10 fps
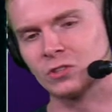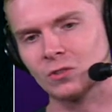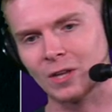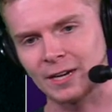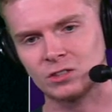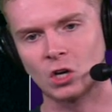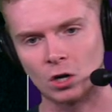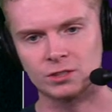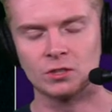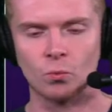select
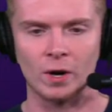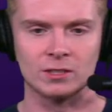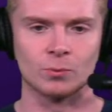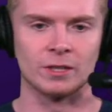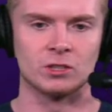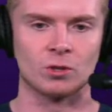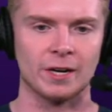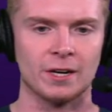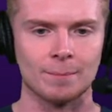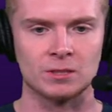Carson Wentz when they
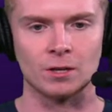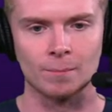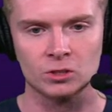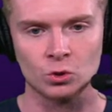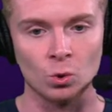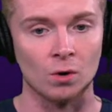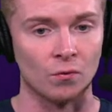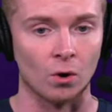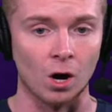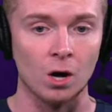traded up to number two
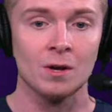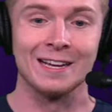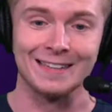overall.